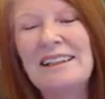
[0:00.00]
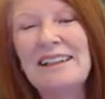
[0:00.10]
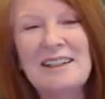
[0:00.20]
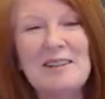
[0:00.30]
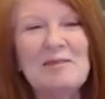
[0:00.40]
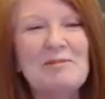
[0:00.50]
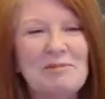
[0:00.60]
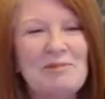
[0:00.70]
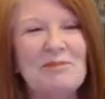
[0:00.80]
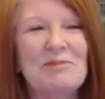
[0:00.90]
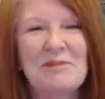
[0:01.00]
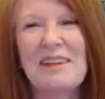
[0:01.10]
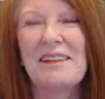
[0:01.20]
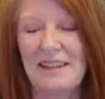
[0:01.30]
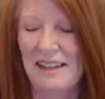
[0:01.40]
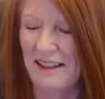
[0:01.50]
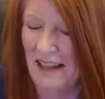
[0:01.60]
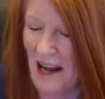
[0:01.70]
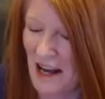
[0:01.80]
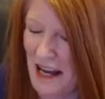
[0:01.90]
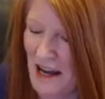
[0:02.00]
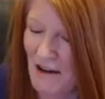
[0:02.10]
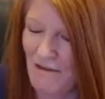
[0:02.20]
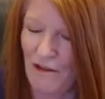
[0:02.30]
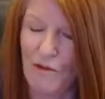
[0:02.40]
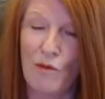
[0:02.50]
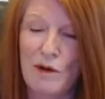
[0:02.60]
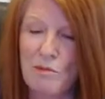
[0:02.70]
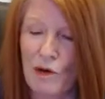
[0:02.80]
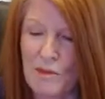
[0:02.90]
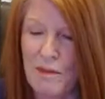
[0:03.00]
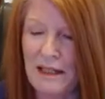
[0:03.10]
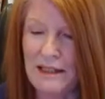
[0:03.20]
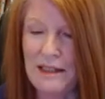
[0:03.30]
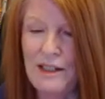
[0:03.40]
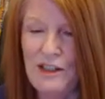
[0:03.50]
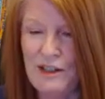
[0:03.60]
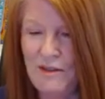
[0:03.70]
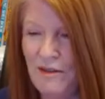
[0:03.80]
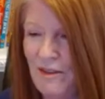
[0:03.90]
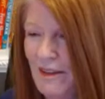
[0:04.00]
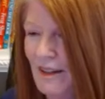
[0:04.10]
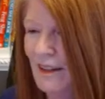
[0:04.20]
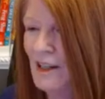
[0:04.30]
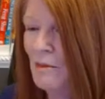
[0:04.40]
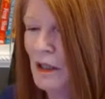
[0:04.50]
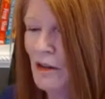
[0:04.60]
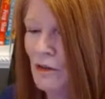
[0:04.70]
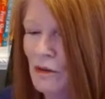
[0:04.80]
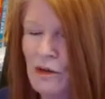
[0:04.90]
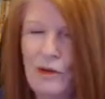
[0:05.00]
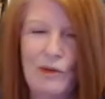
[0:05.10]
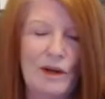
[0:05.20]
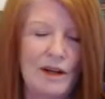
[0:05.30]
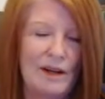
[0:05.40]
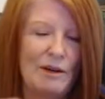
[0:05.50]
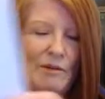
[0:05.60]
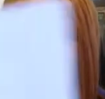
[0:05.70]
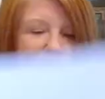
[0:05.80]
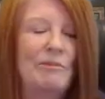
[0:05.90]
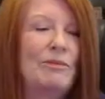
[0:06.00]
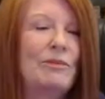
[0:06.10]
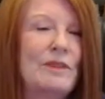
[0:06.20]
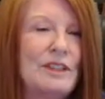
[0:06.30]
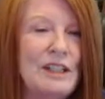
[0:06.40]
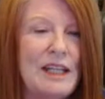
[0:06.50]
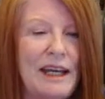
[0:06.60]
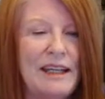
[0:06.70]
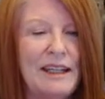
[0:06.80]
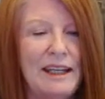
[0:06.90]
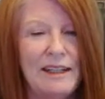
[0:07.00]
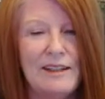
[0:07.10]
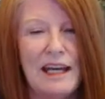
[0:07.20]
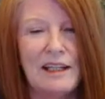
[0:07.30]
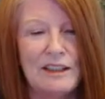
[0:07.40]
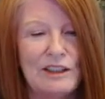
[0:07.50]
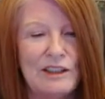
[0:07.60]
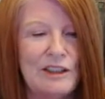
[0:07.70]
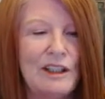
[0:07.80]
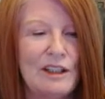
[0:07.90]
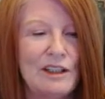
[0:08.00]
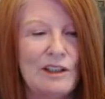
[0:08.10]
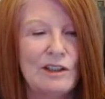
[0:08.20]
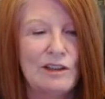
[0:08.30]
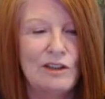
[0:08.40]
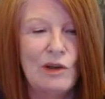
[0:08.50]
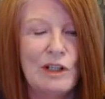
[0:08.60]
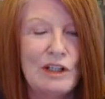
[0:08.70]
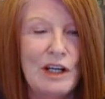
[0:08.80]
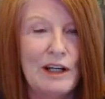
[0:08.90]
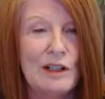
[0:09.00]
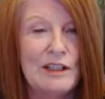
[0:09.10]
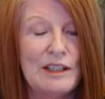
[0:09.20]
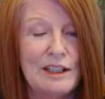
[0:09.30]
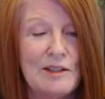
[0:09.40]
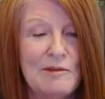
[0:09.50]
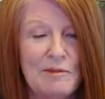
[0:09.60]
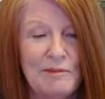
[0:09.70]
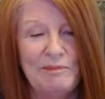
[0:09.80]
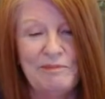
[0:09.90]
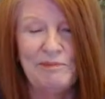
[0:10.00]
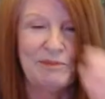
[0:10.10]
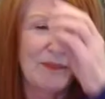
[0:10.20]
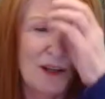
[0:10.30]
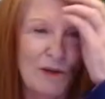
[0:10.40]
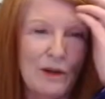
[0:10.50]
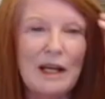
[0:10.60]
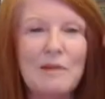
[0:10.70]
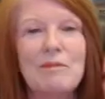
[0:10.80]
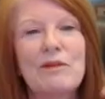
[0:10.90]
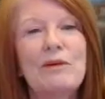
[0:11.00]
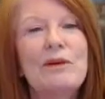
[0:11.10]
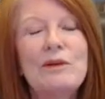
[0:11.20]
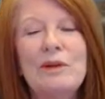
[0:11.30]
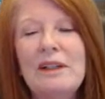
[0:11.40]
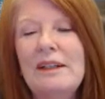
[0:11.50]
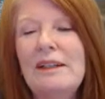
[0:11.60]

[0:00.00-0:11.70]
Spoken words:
I have one more message coming through today, and that is George Harrison, who came through,